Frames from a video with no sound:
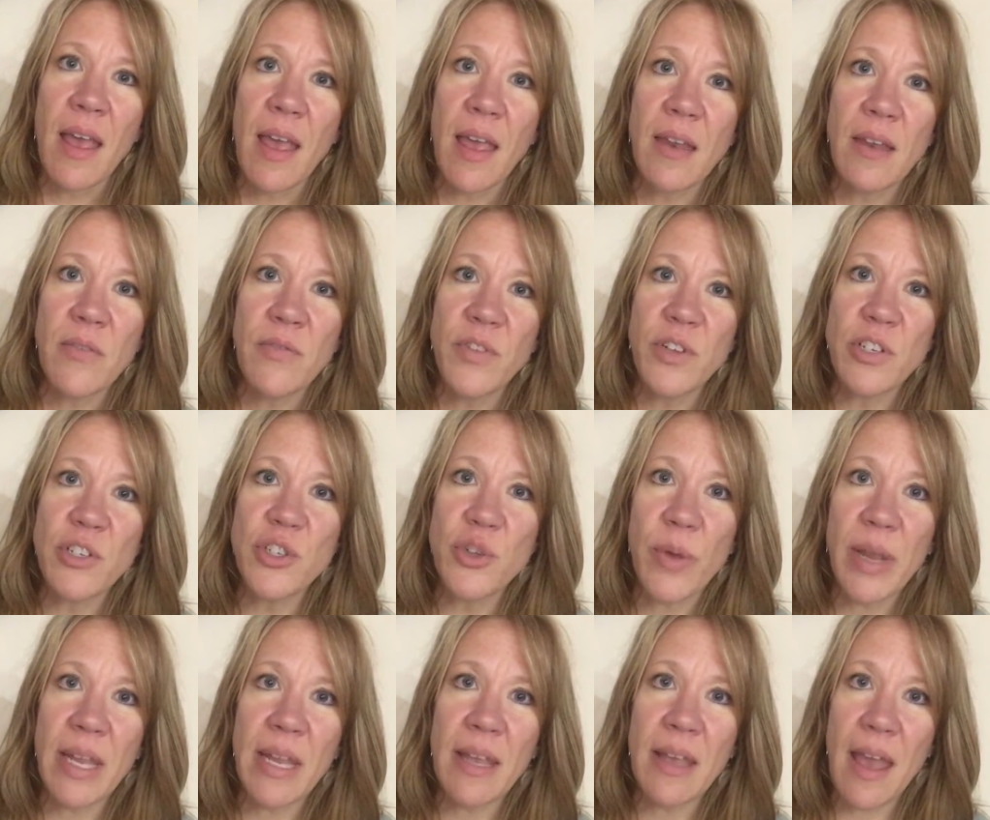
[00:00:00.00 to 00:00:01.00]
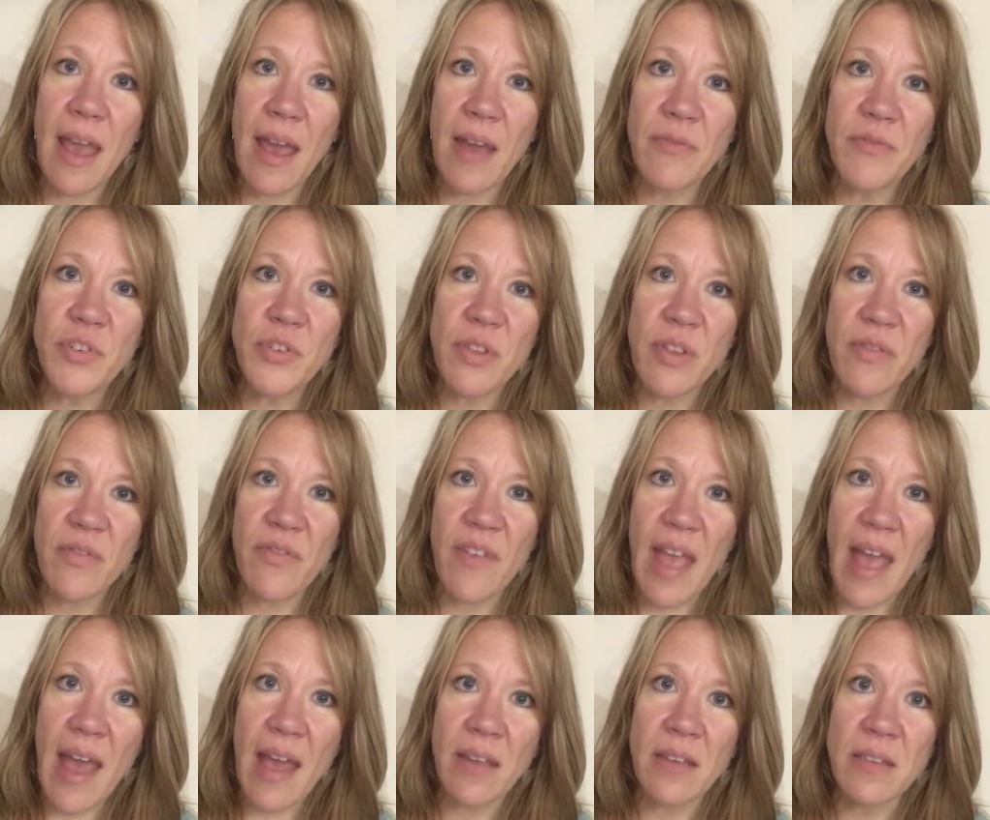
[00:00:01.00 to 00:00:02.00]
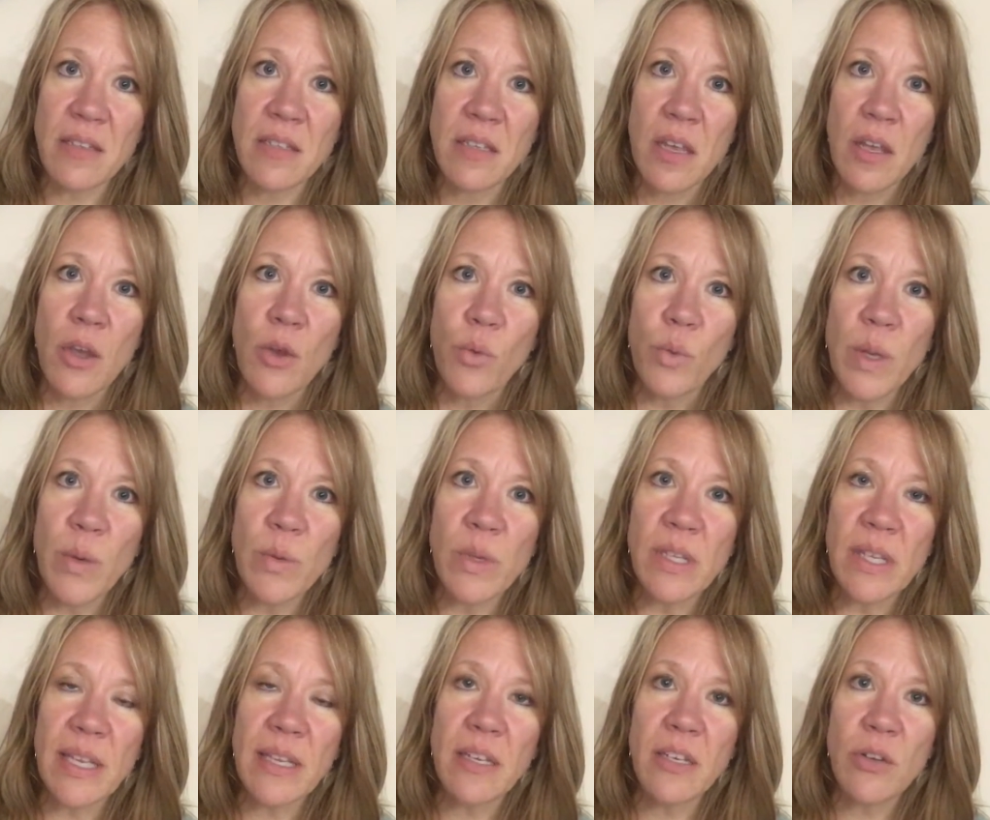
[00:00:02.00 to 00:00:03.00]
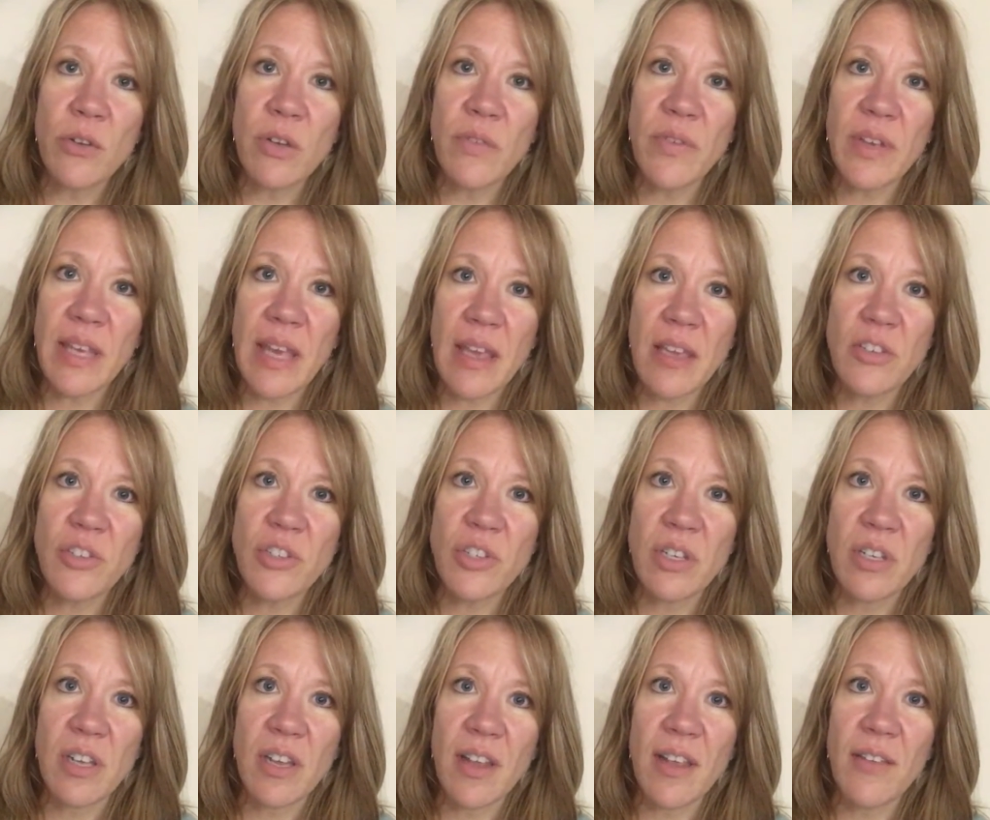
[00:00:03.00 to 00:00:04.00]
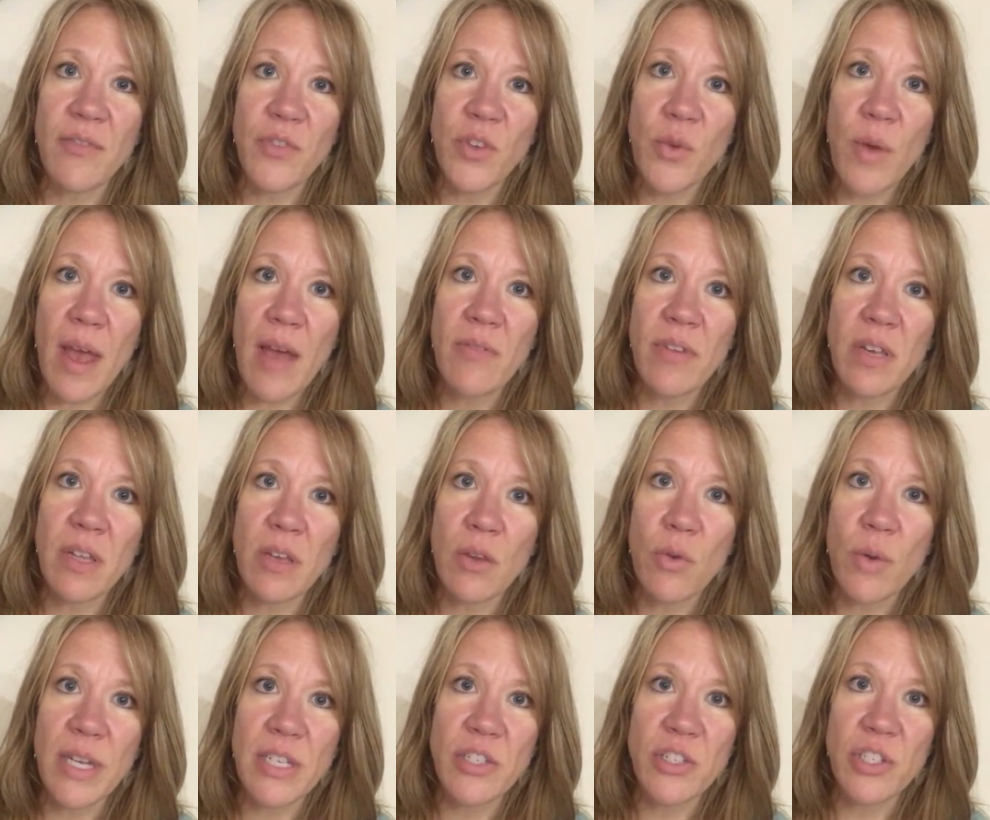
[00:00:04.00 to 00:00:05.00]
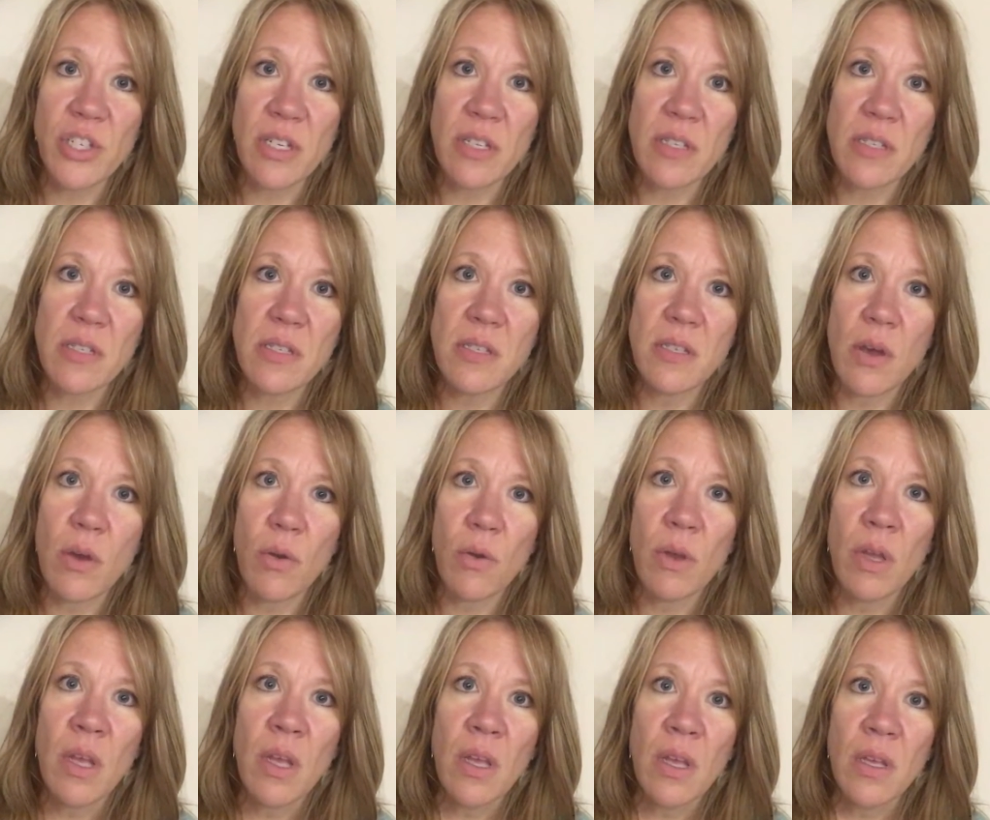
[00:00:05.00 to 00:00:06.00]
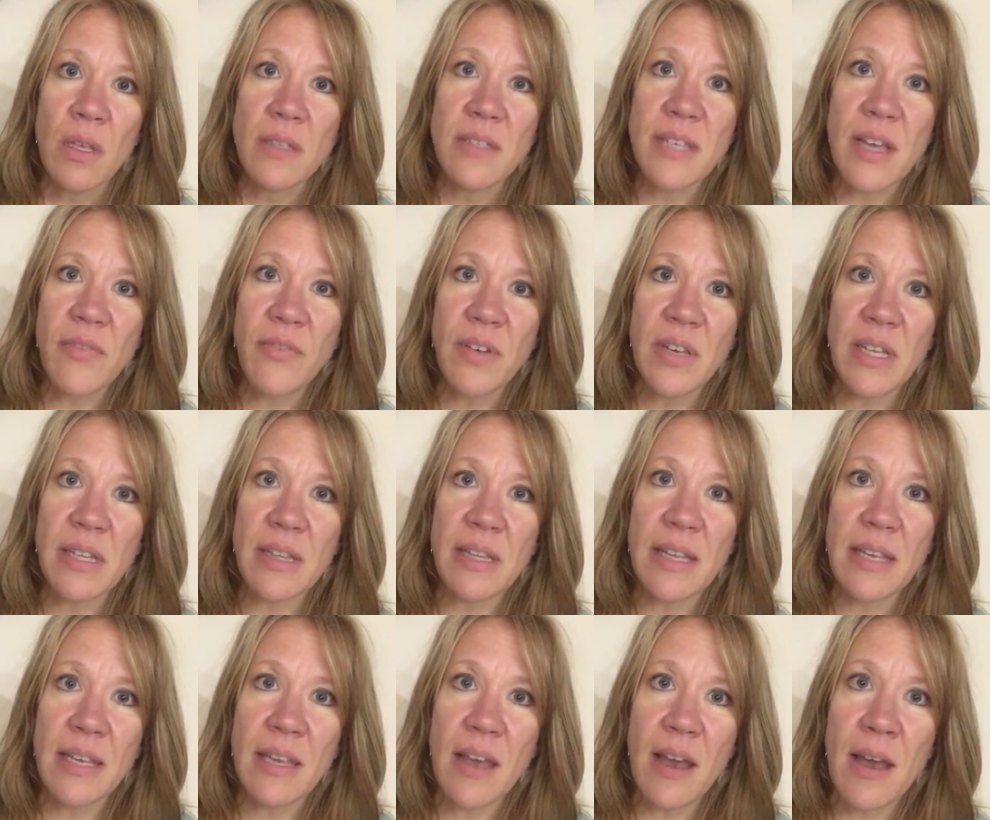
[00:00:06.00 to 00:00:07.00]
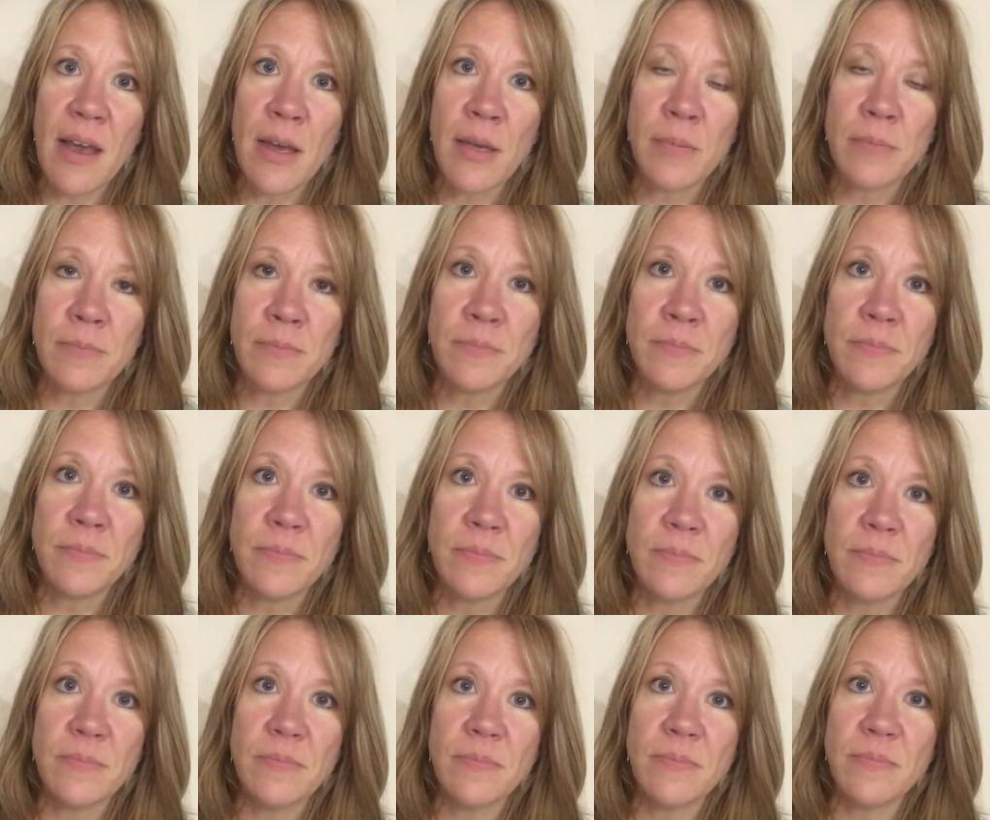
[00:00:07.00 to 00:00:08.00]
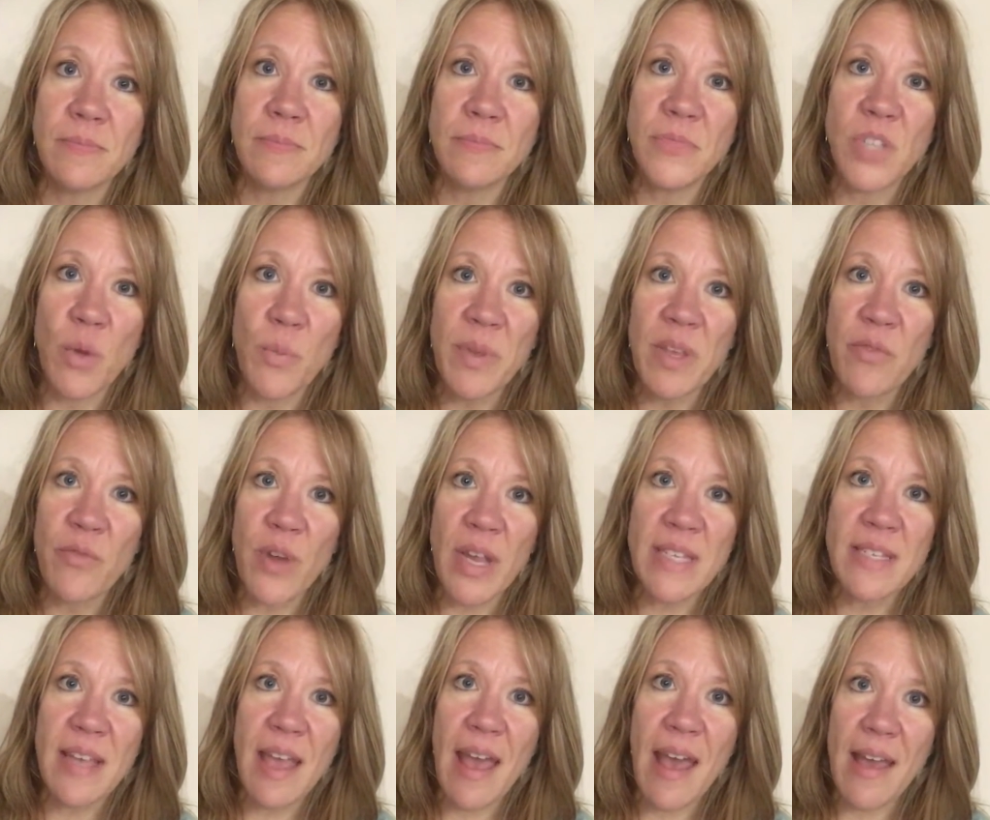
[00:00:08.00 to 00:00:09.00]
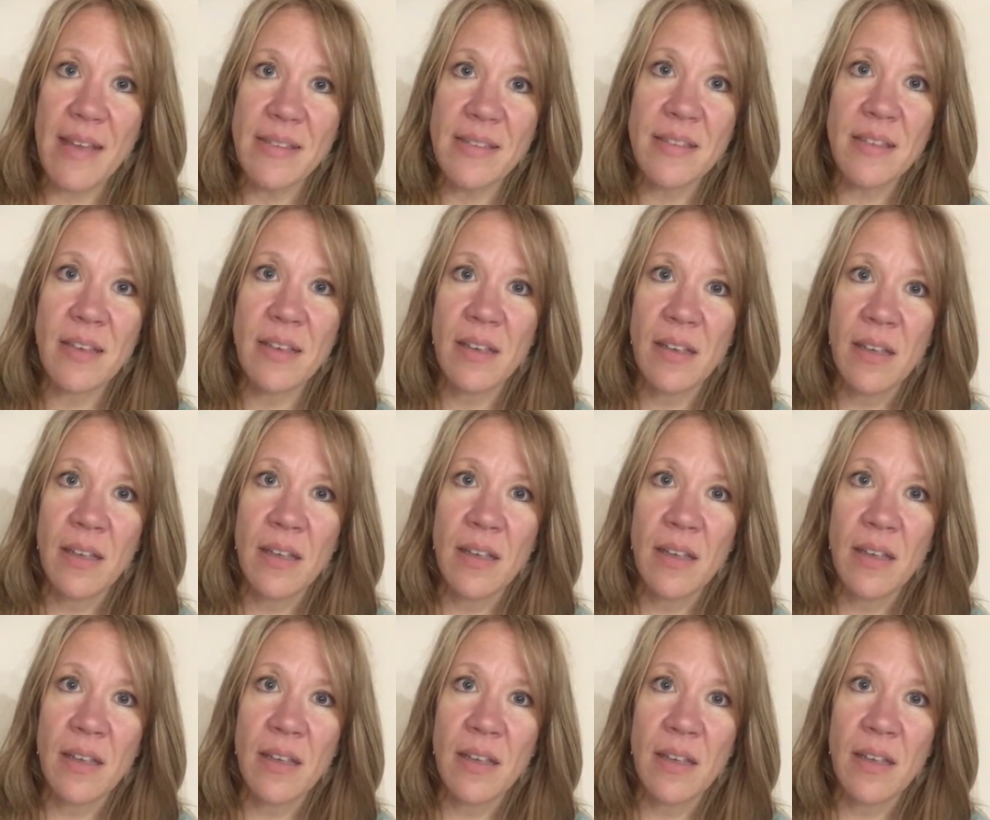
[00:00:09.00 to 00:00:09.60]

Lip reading: And if you're joining after the fact, we will get a notification if you have any questions. So definitely don't be afraid to ask.